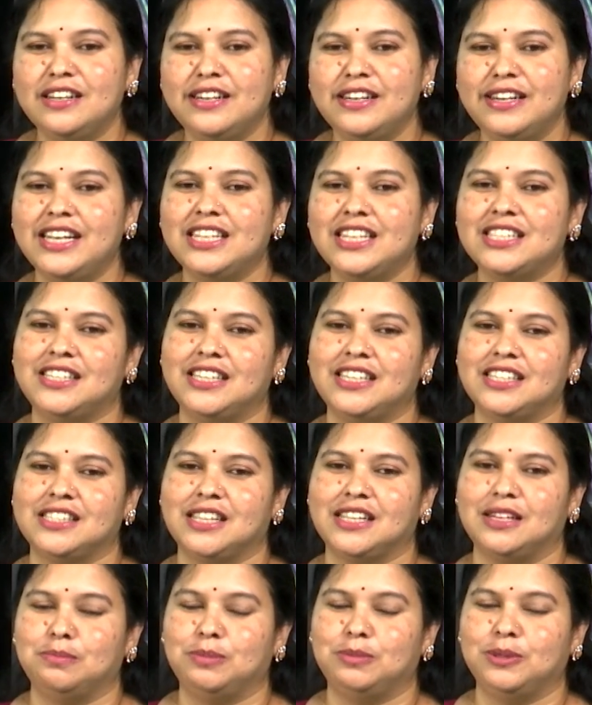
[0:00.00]
next
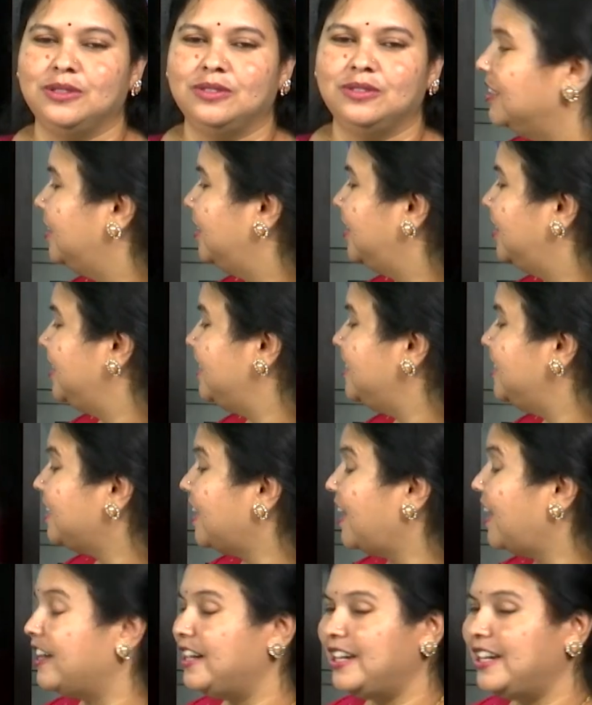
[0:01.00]
example. It is
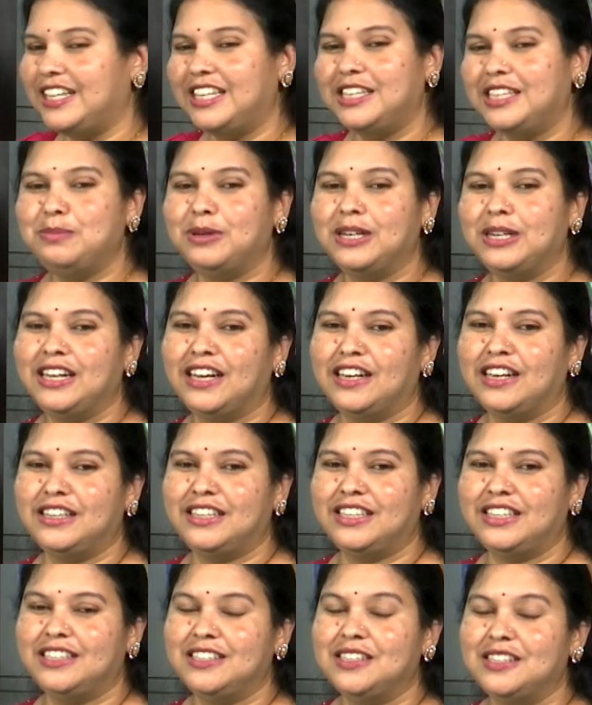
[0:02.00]
100 by
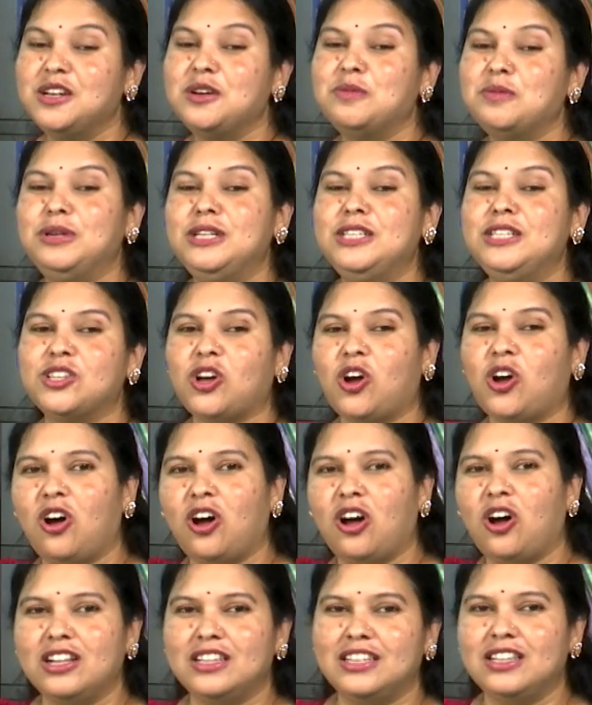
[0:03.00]
100, means
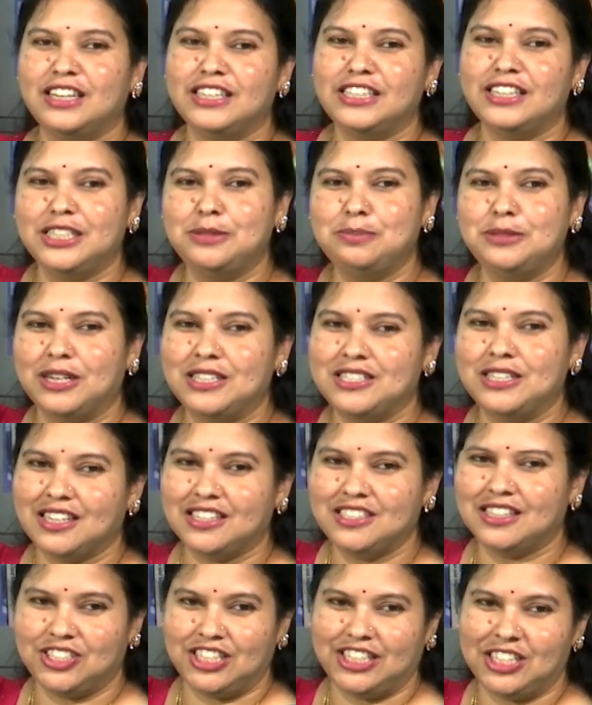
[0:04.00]
all the 100 parts are
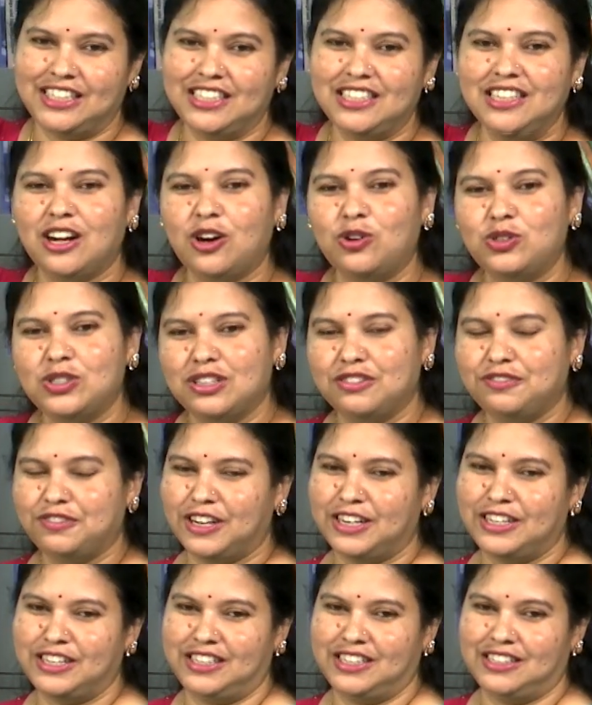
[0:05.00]
shaded out of
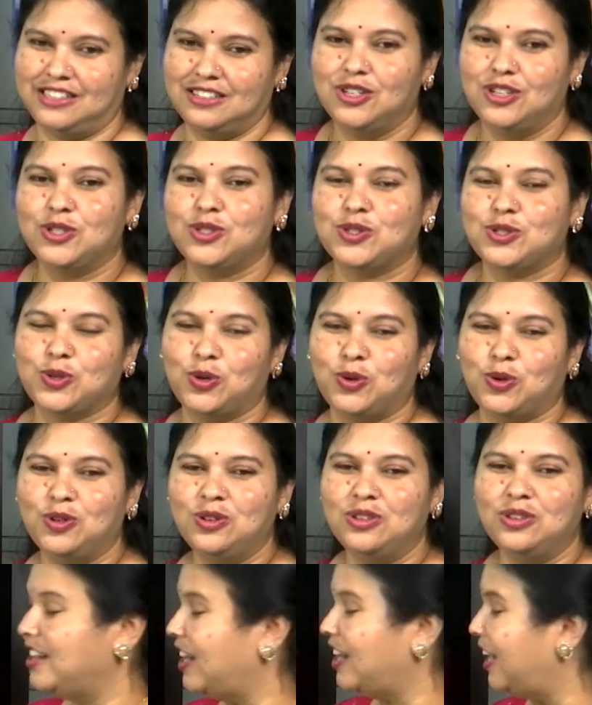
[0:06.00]
100. So,
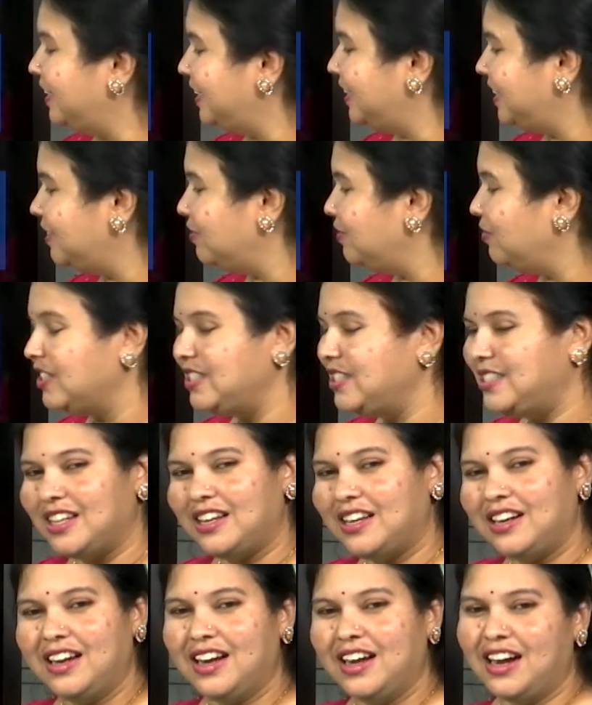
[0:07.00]
100 ones are
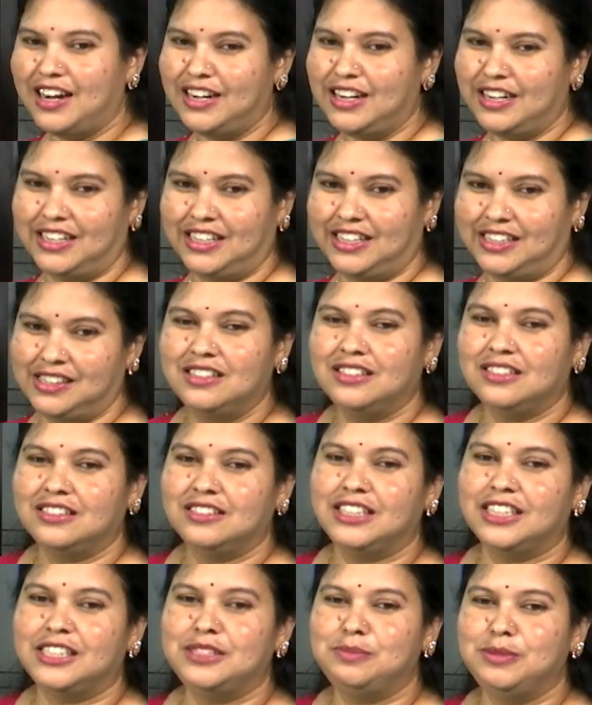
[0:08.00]
100.
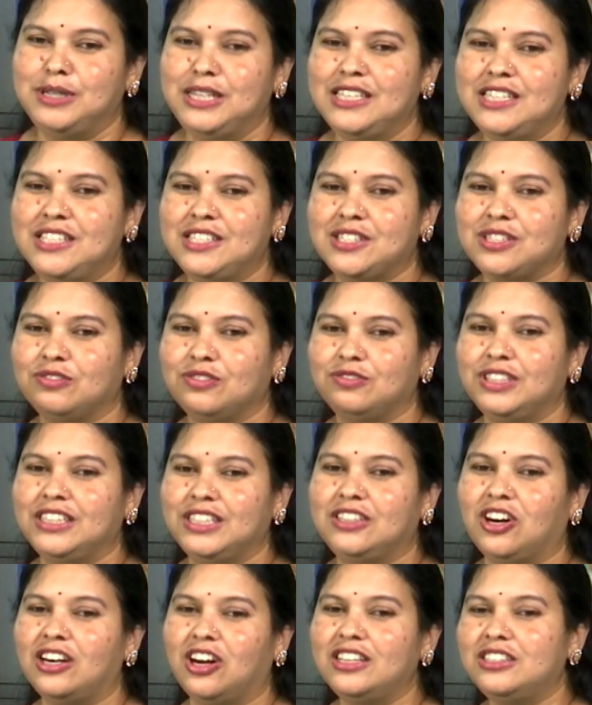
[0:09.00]
That means we
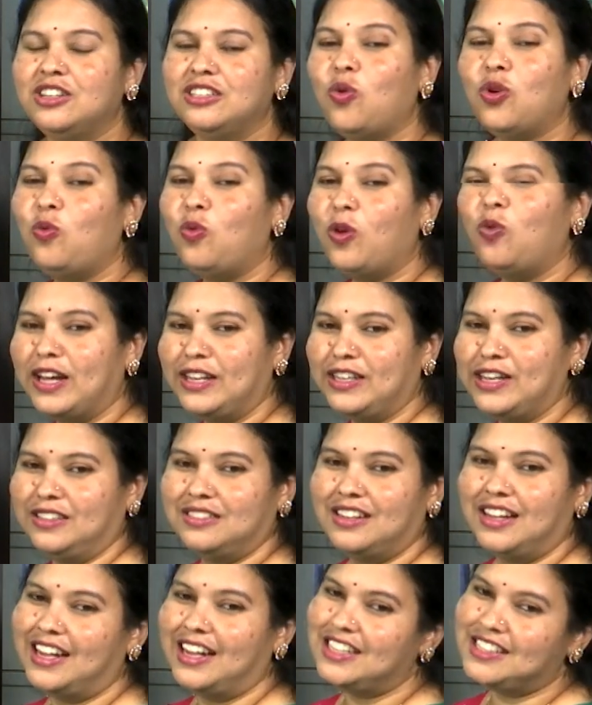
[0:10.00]
got 1
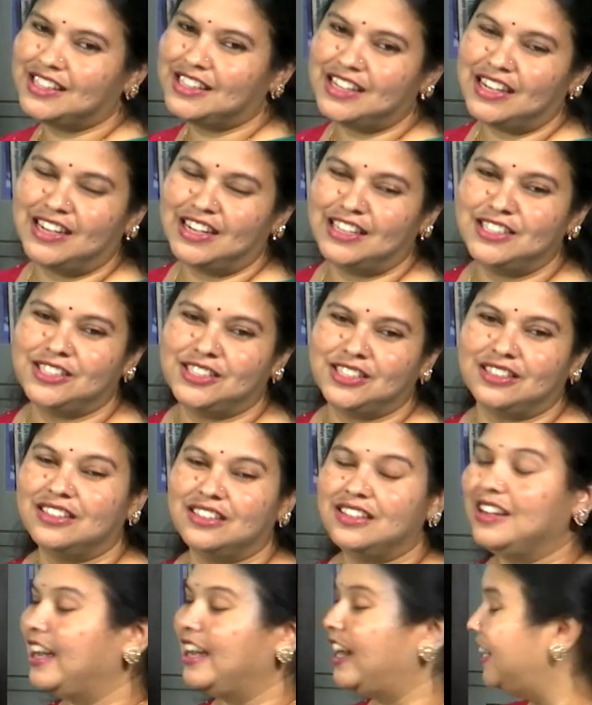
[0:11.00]
as the answer,
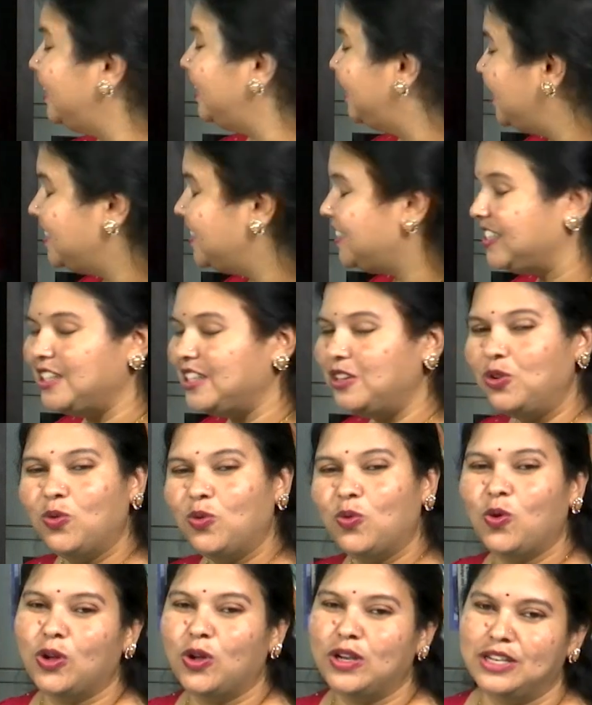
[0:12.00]
and it is a
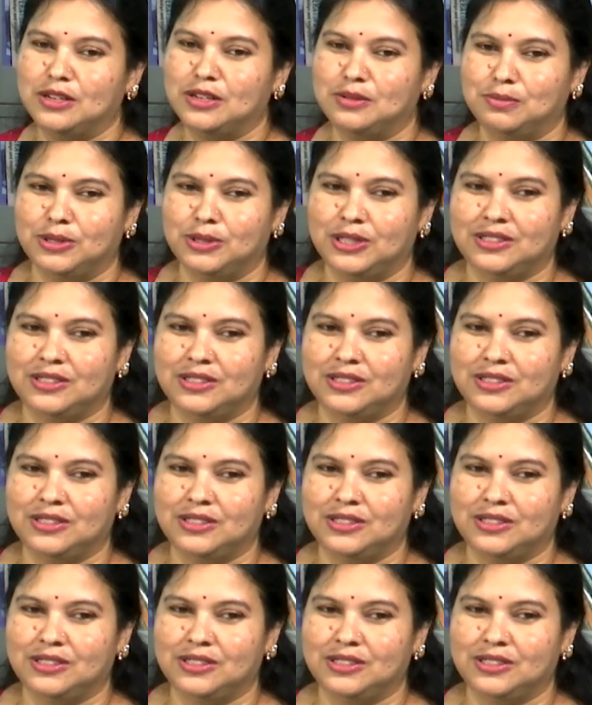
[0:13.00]
whole number.